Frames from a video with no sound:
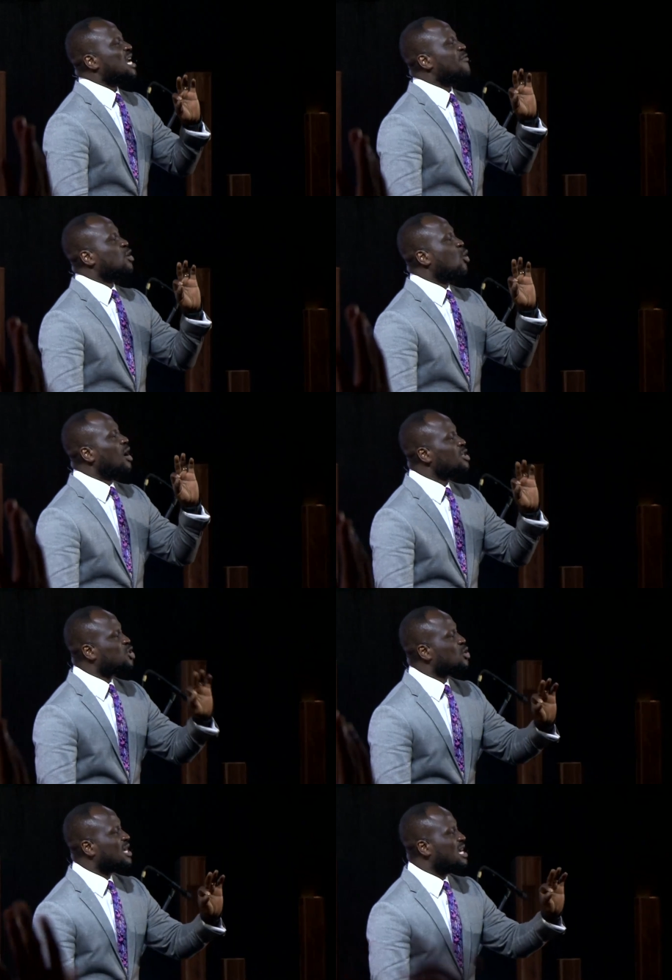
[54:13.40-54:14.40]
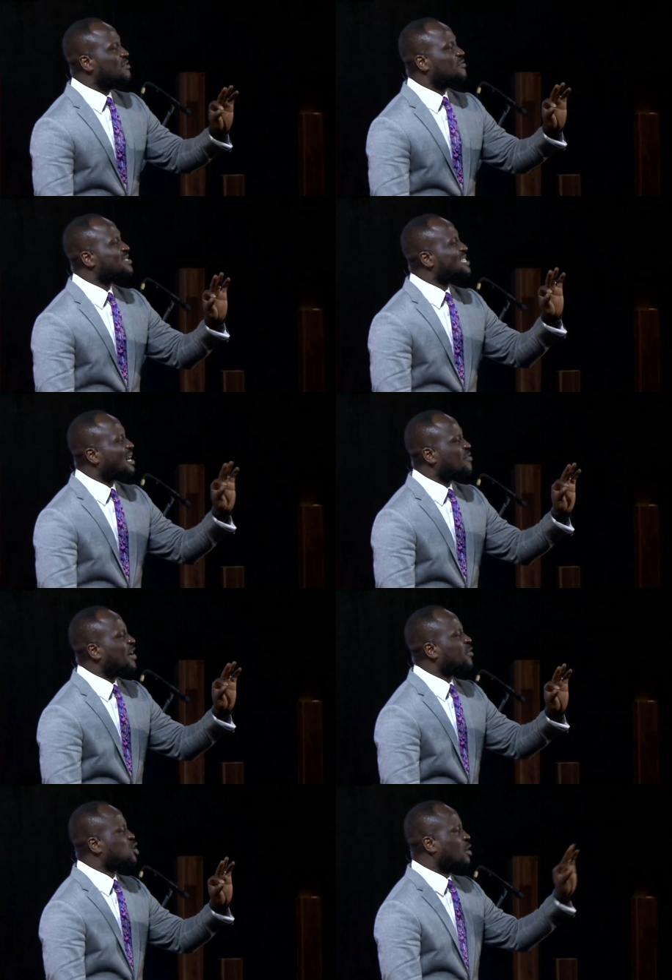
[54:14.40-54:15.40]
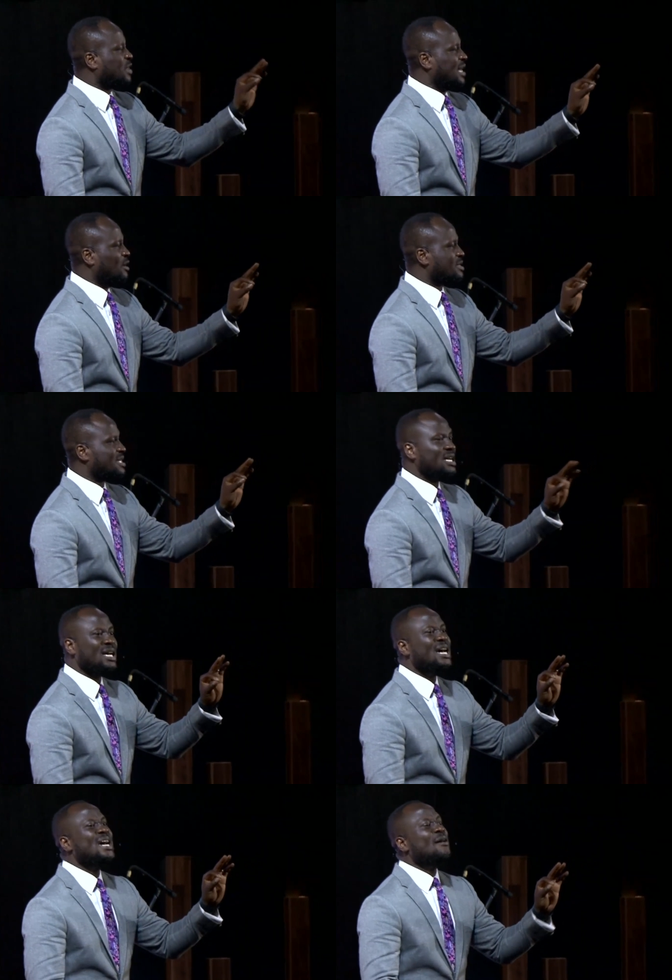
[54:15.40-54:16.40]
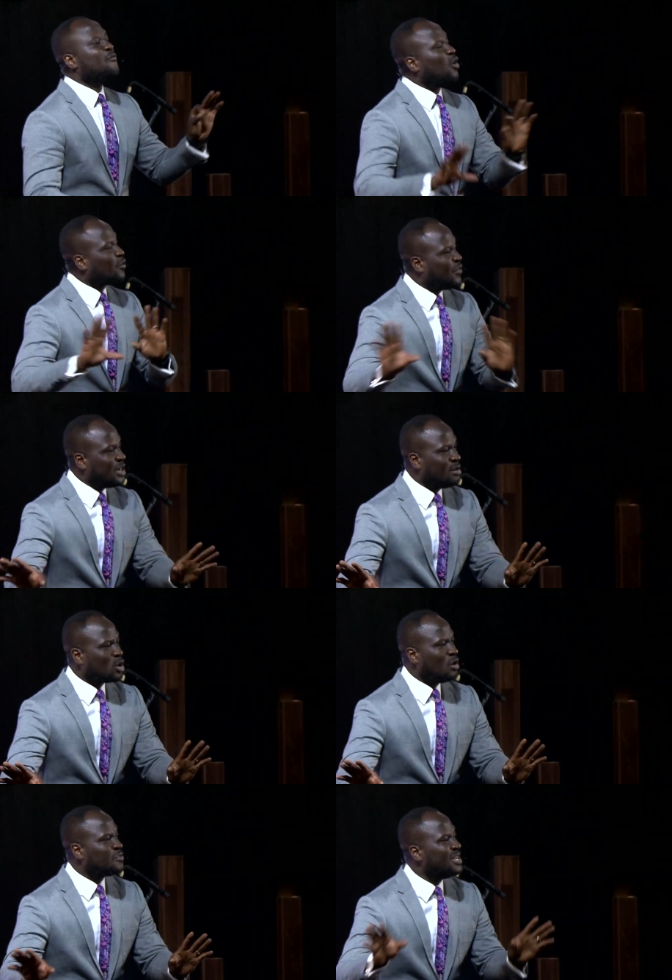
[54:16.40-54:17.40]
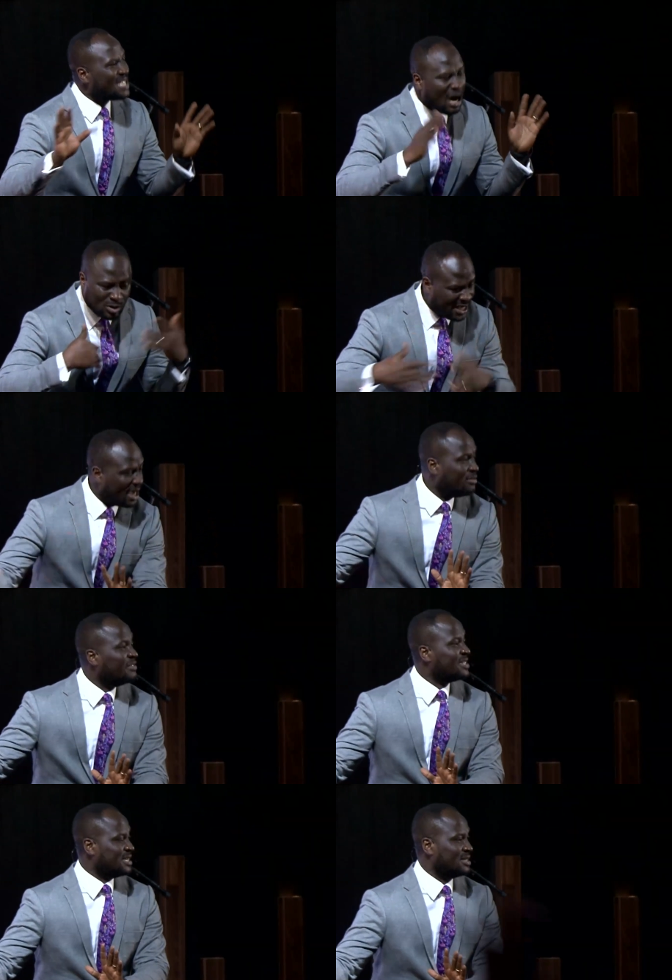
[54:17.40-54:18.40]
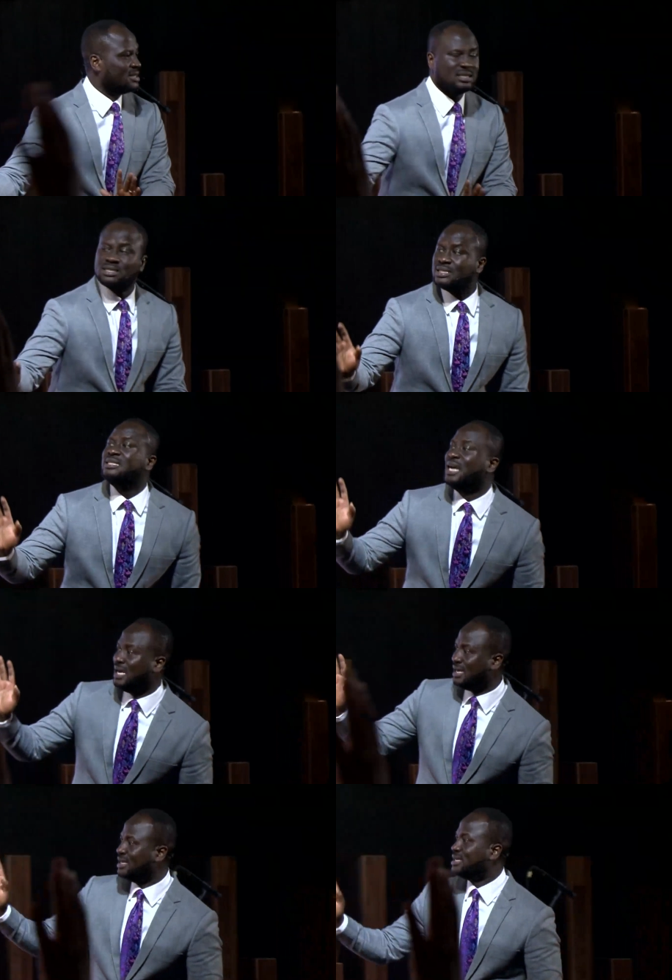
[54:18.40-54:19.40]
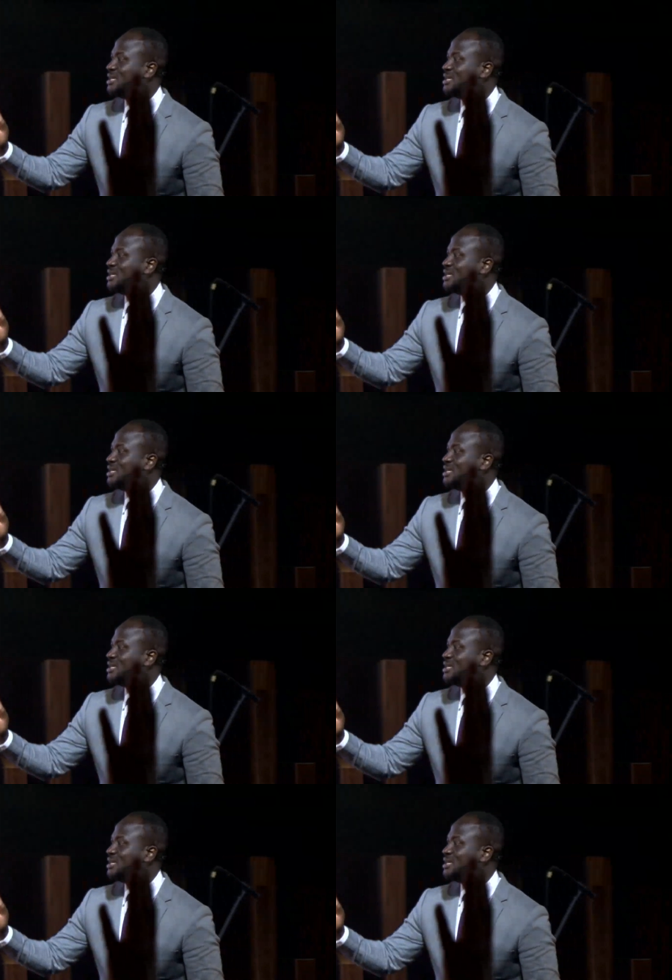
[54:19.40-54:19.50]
if you want to give sacrifice for something else, for Freedom Conference, I will take care of everything. Yeah.